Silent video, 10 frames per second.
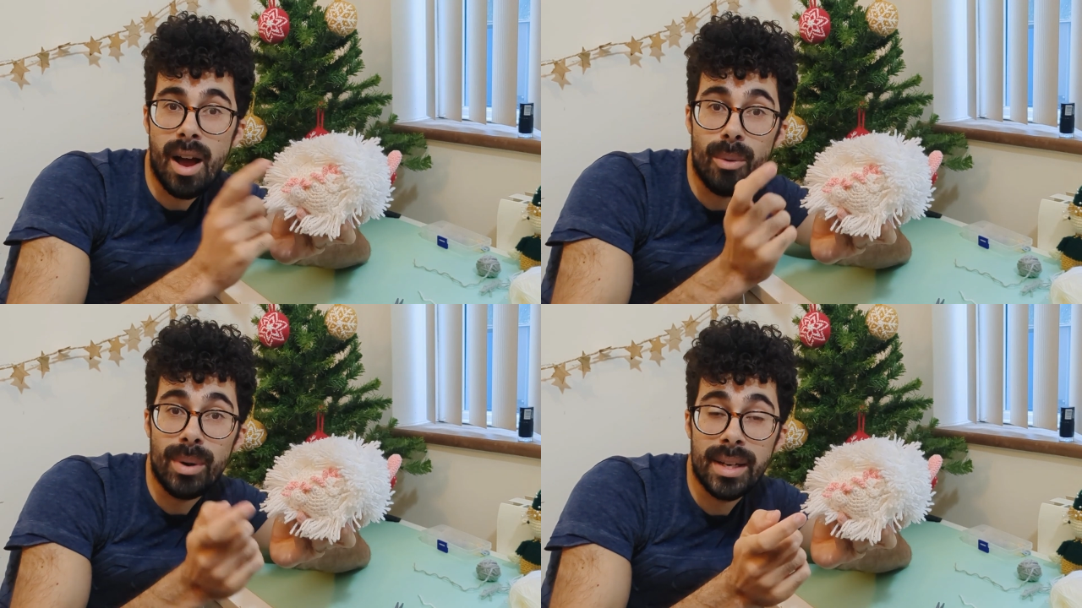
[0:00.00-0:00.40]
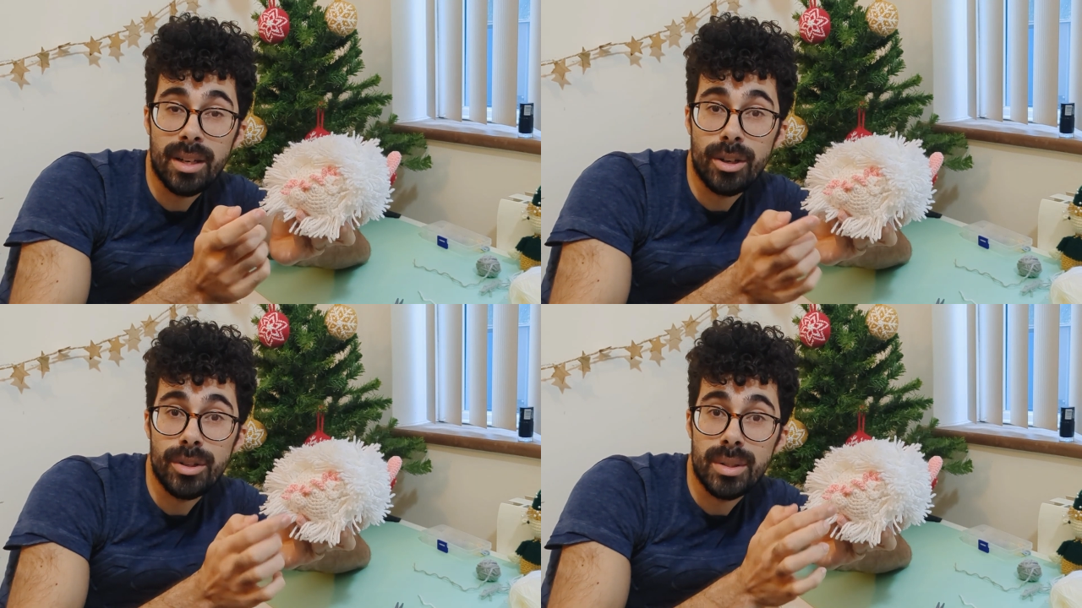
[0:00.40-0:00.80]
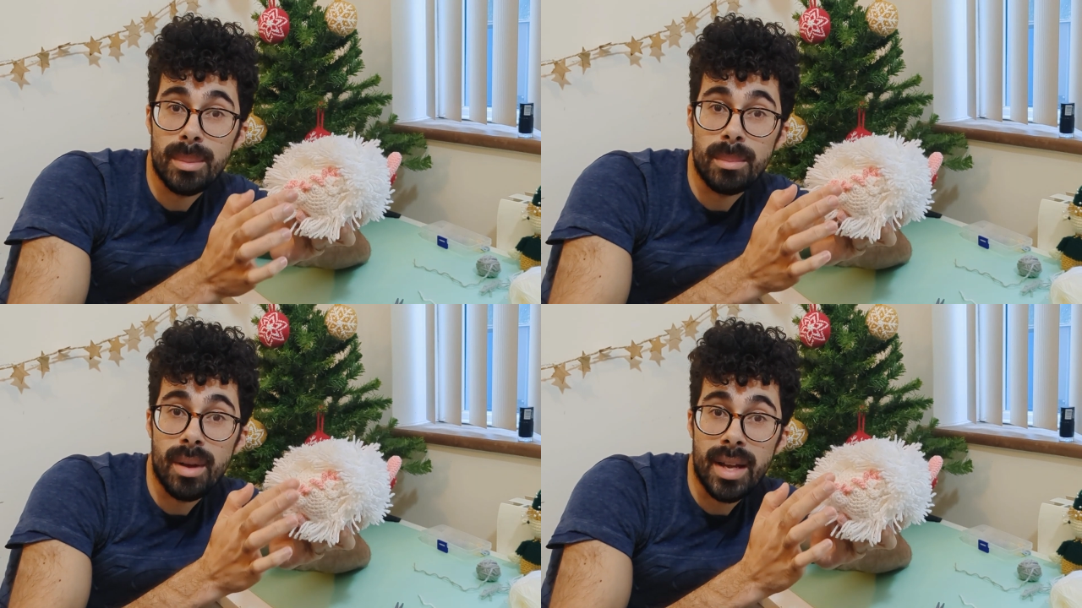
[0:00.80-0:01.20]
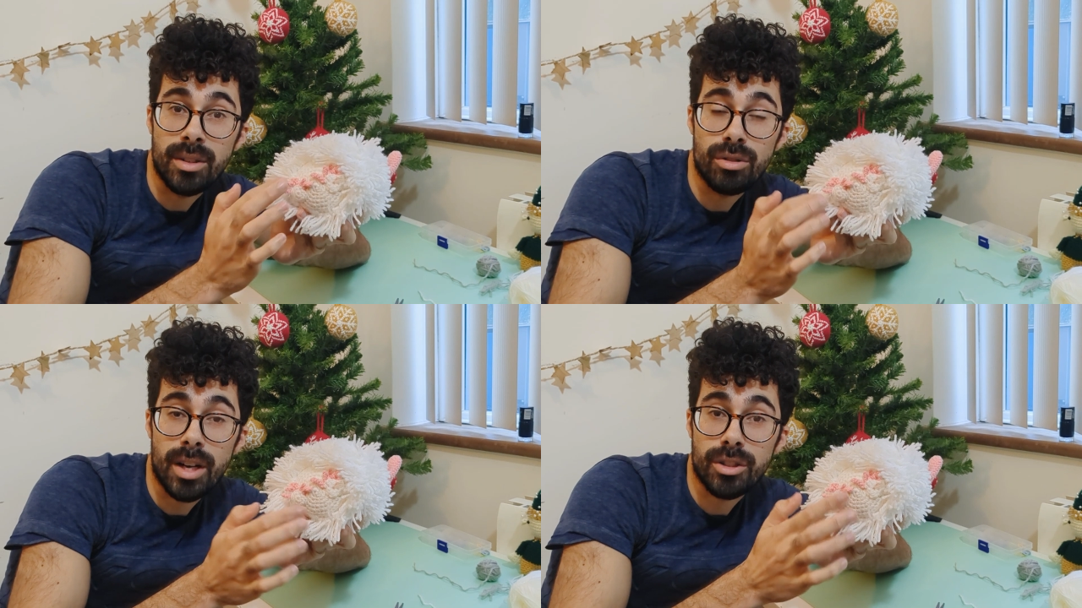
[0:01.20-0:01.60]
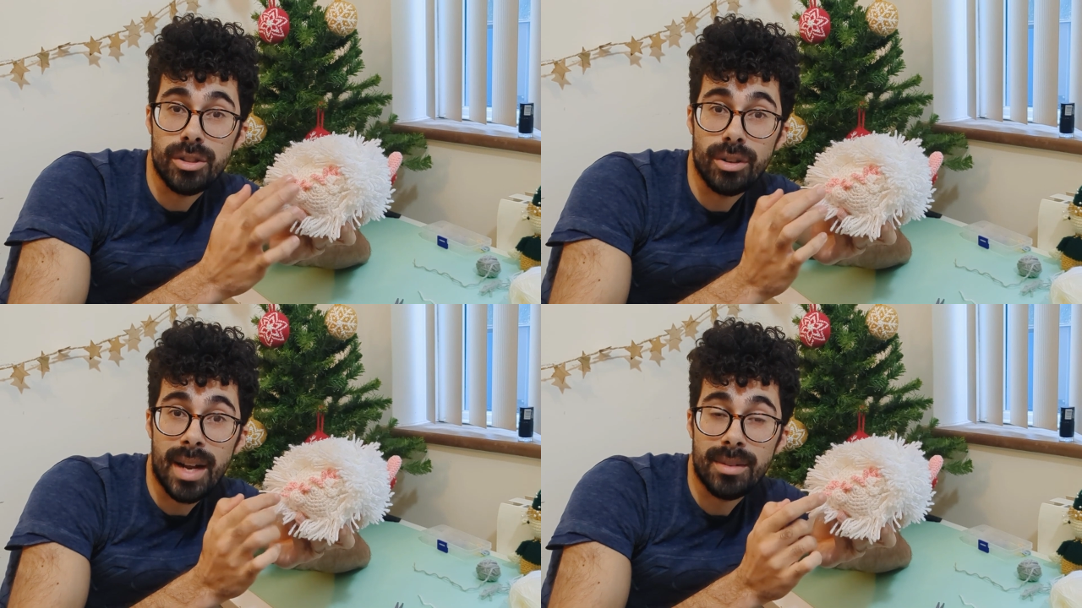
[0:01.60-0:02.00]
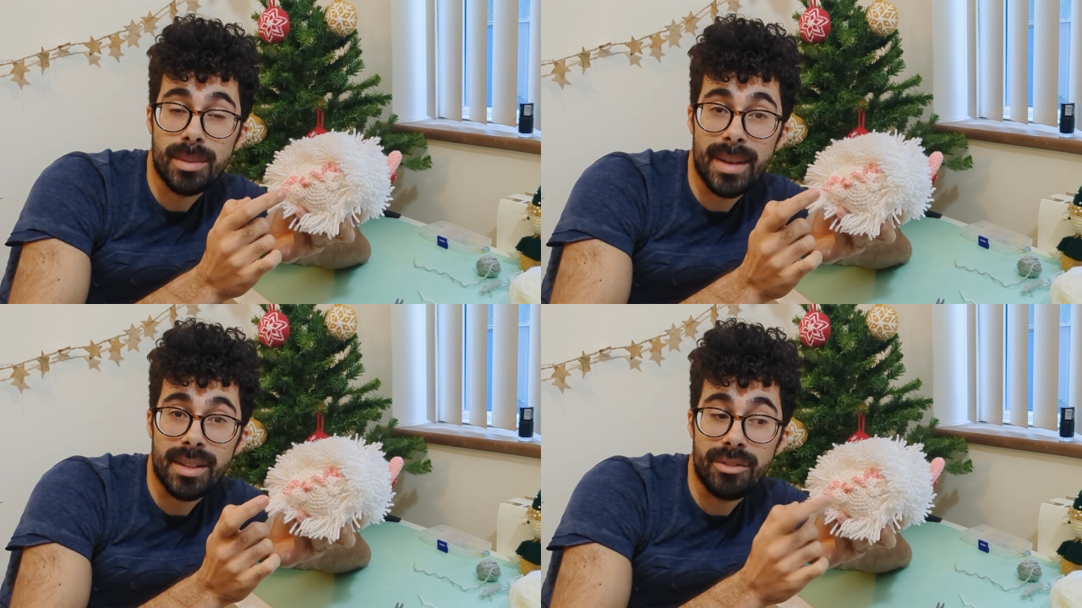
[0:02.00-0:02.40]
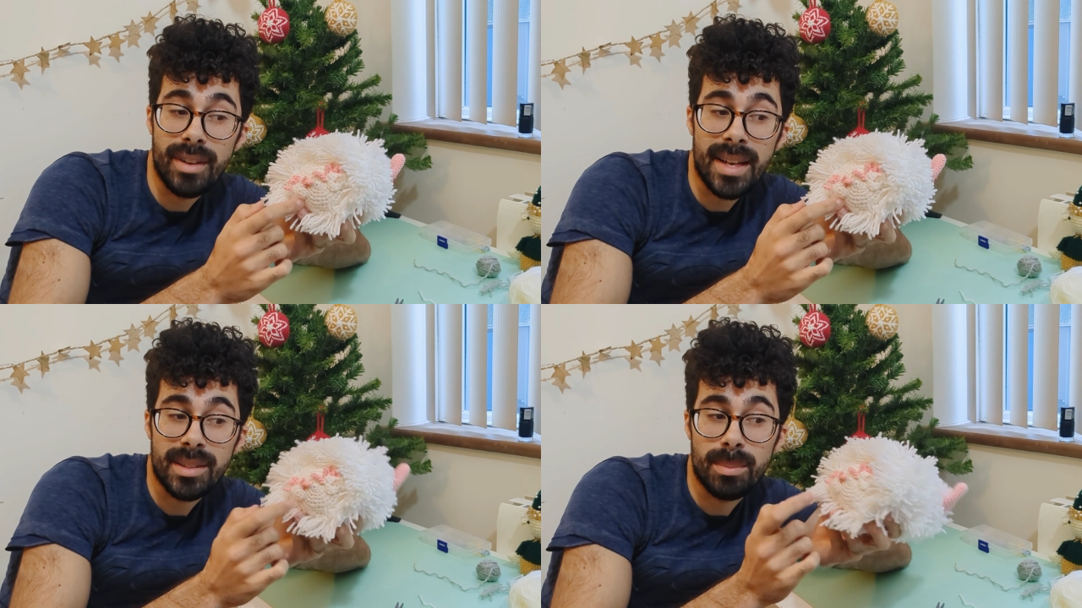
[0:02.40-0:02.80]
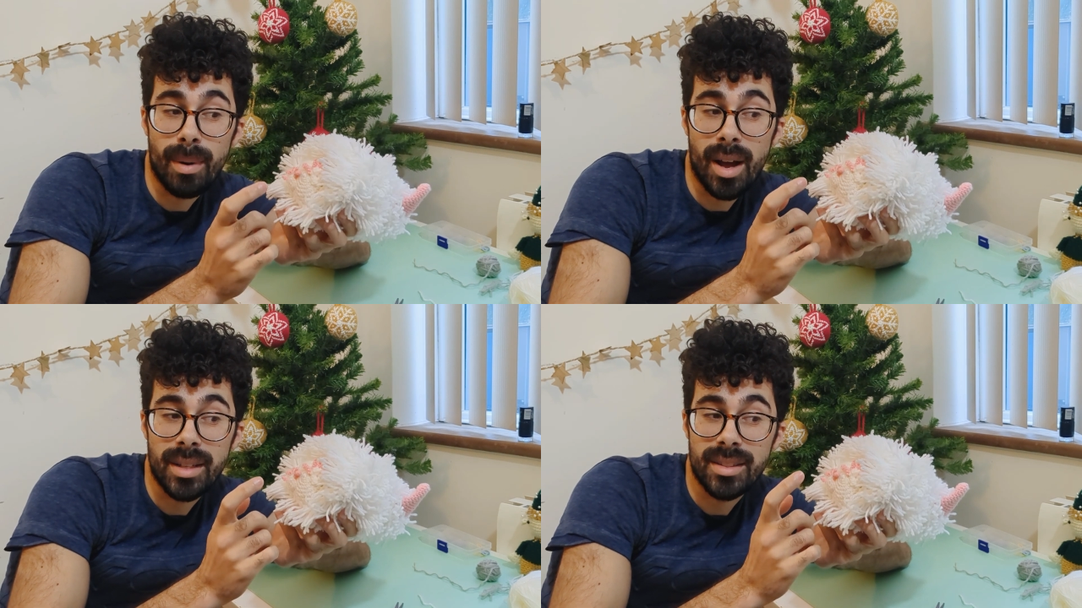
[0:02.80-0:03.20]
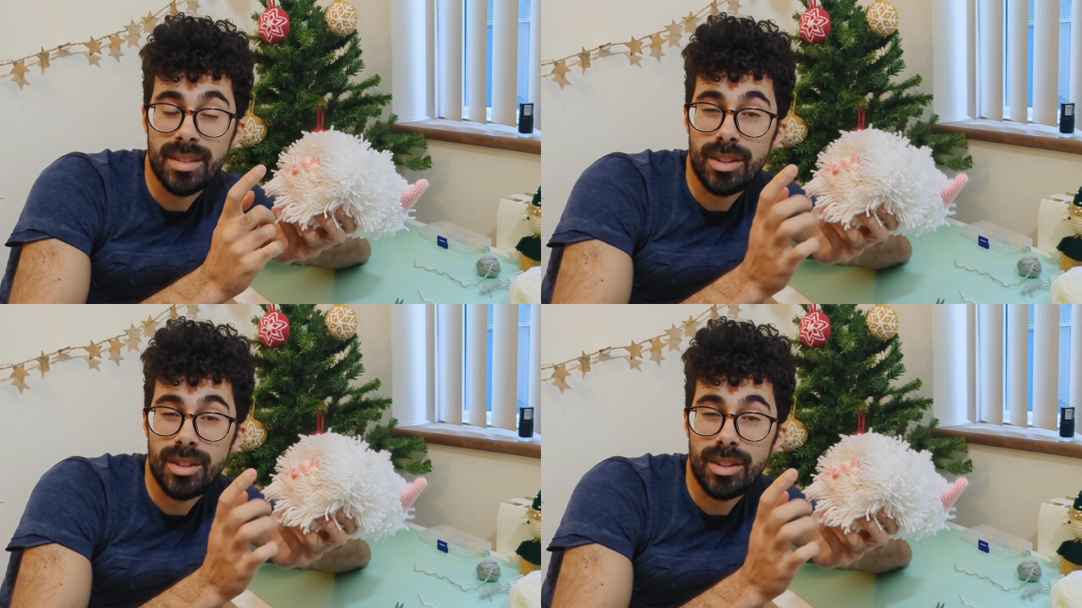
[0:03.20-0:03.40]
I will include some instructions on how to make the feet, but